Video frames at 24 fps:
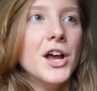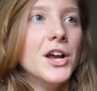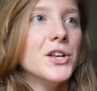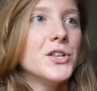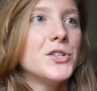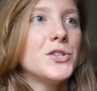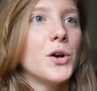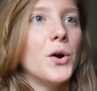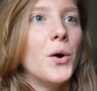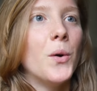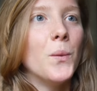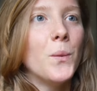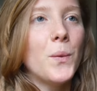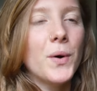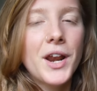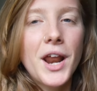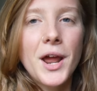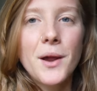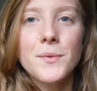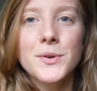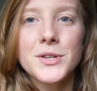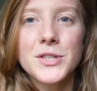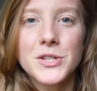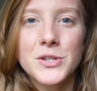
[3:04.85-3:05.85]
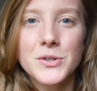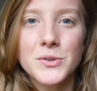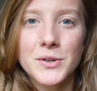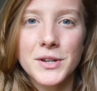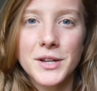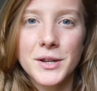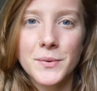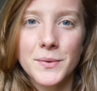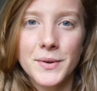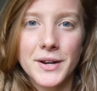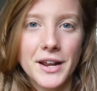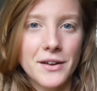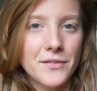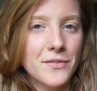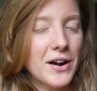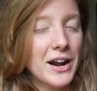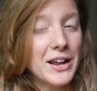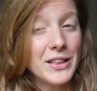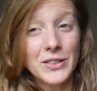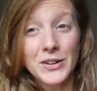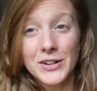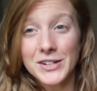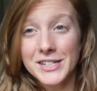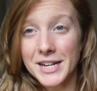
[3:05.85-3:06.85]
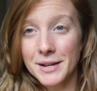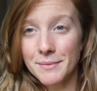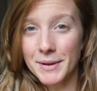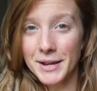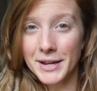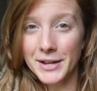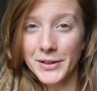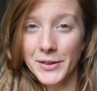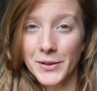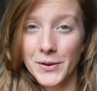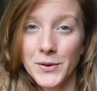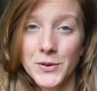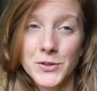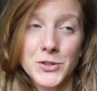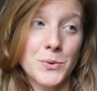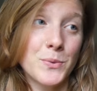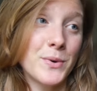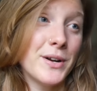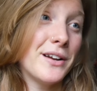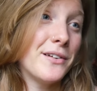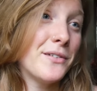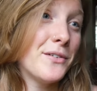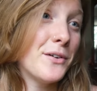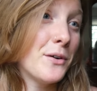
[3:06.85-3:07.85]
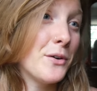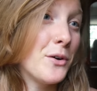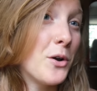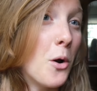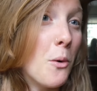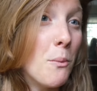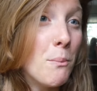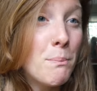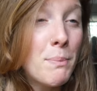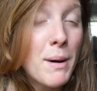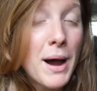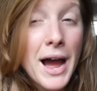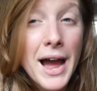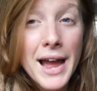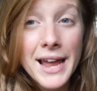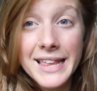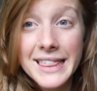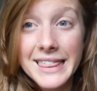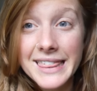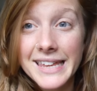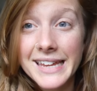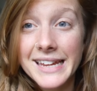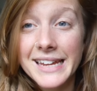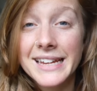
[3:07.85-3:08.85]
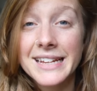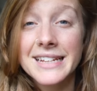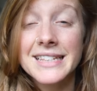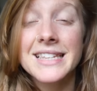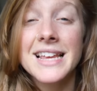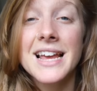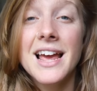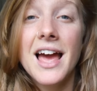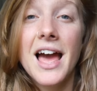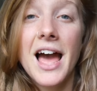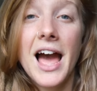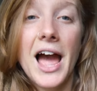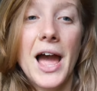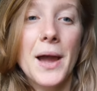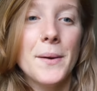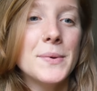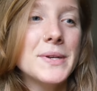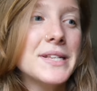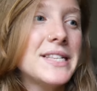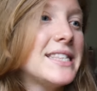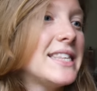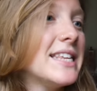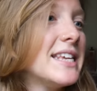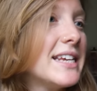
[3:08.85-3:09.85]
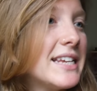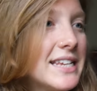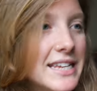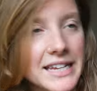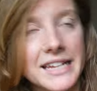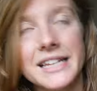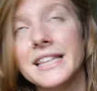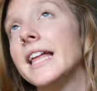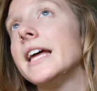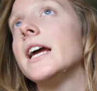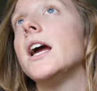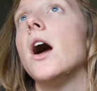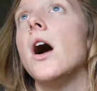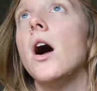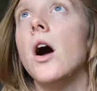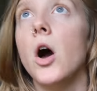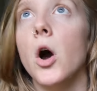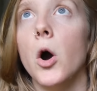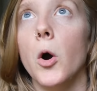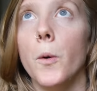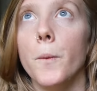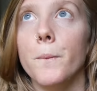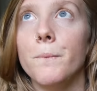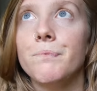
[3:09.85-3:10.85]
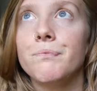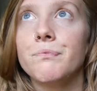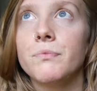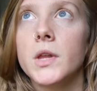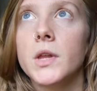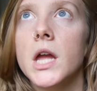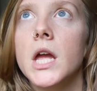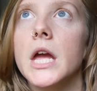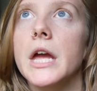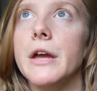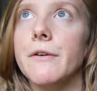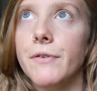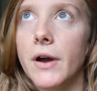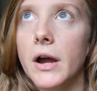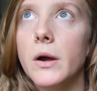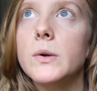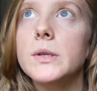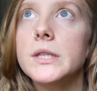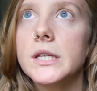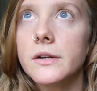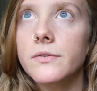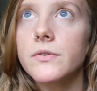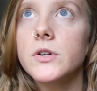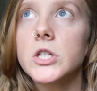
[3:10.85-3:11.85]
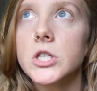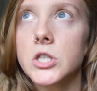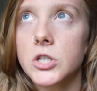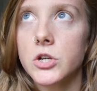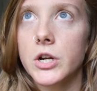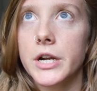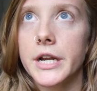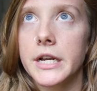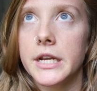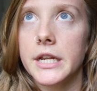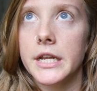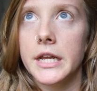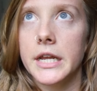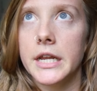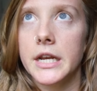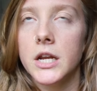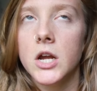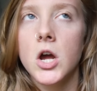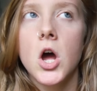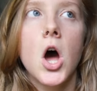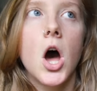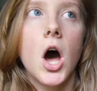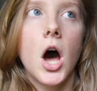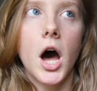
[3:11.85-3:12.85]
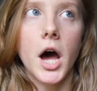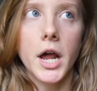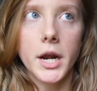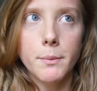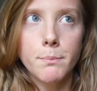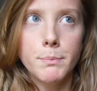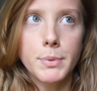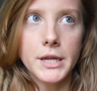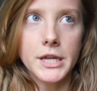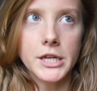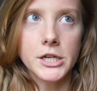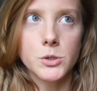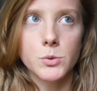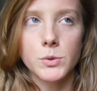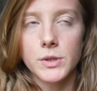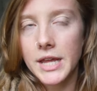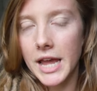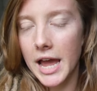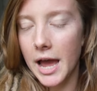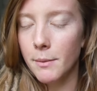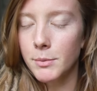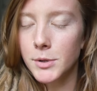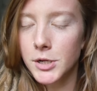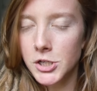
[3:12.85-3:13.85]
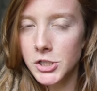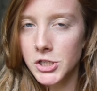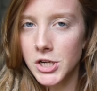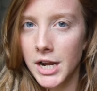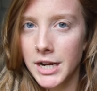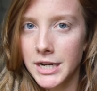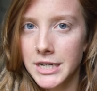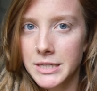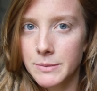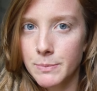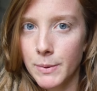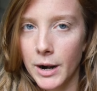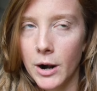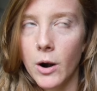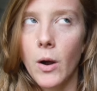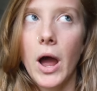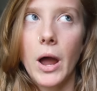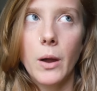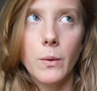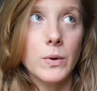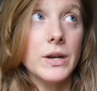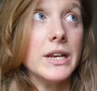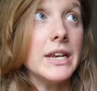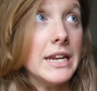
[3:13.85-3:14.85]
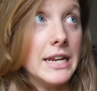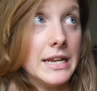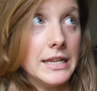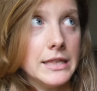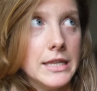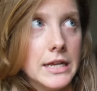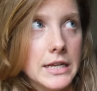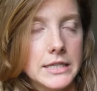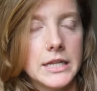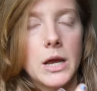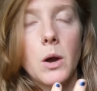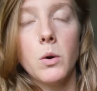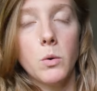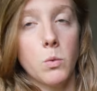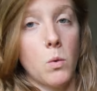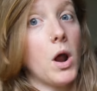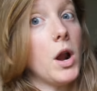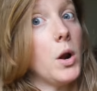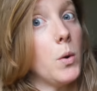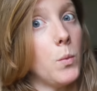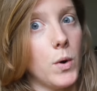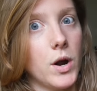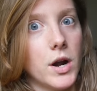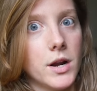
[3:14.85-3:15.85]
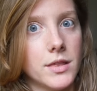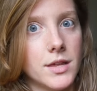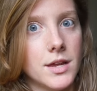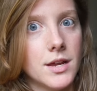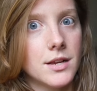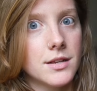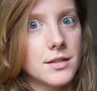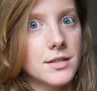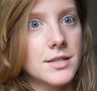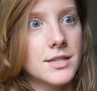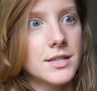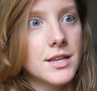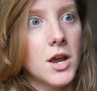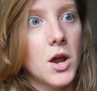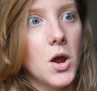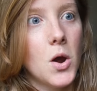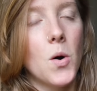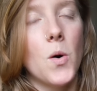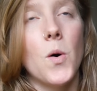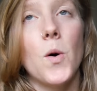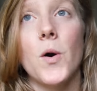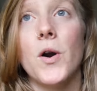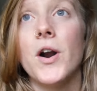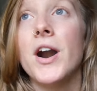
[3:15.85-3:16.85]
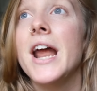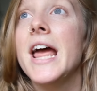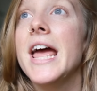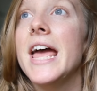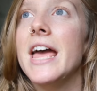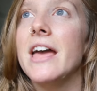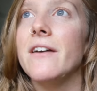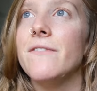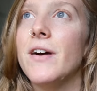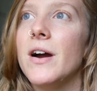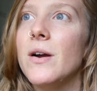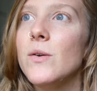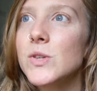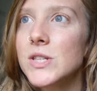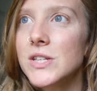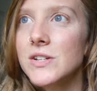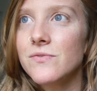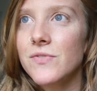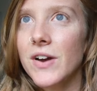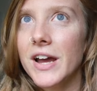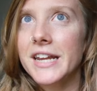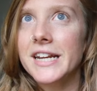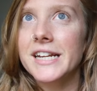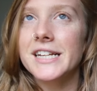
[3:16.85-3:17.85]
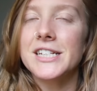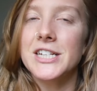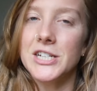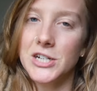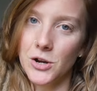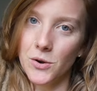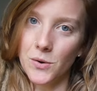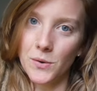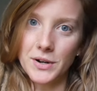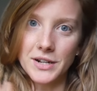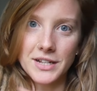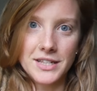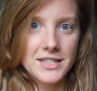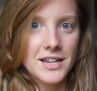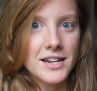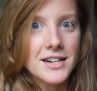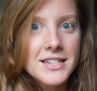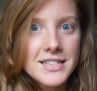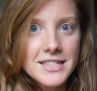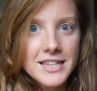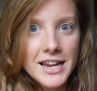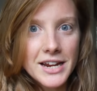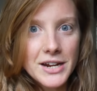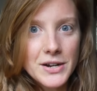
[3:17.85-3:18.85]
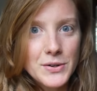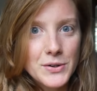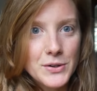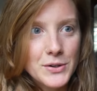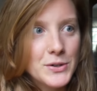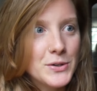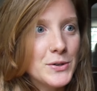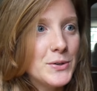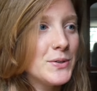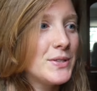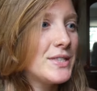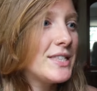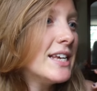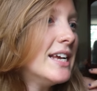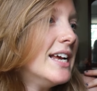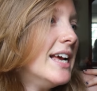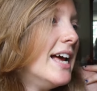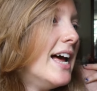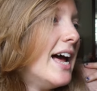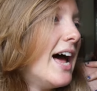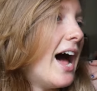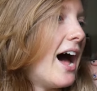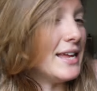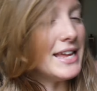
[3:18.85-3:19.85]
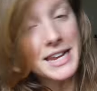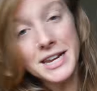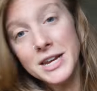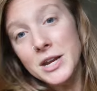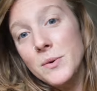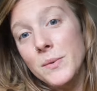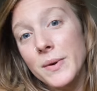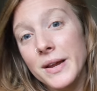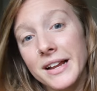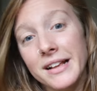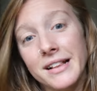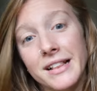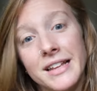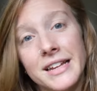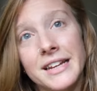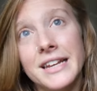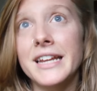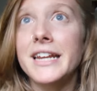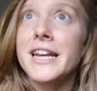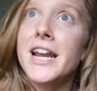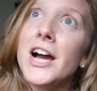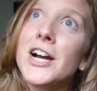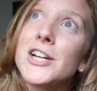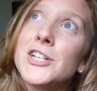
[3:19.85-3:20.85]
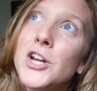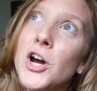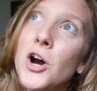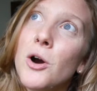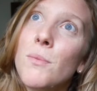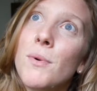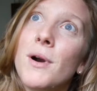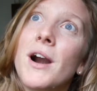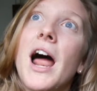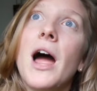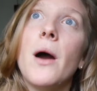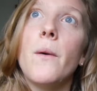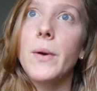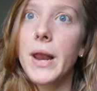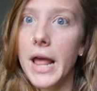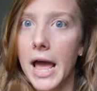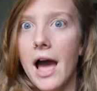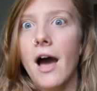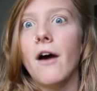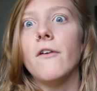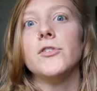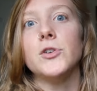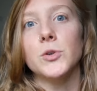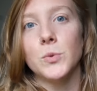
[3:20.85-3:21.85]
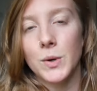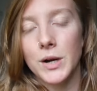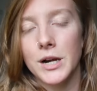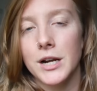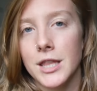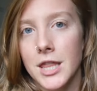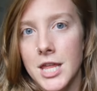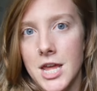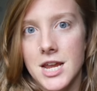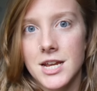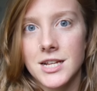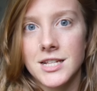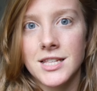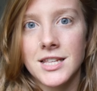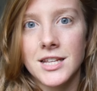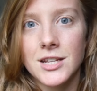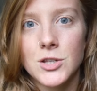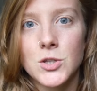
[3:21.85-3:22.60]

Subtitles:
So what I was doing whenever I looked at my clothes or whenever I go buy things, I was thinking like, oh, if I was ever stranded on a beach with Captain Jack Sparrow, I would need this. I would want to wear this. Or if I was invited to go on a sunset cruise in New England in October, I would have to wear this.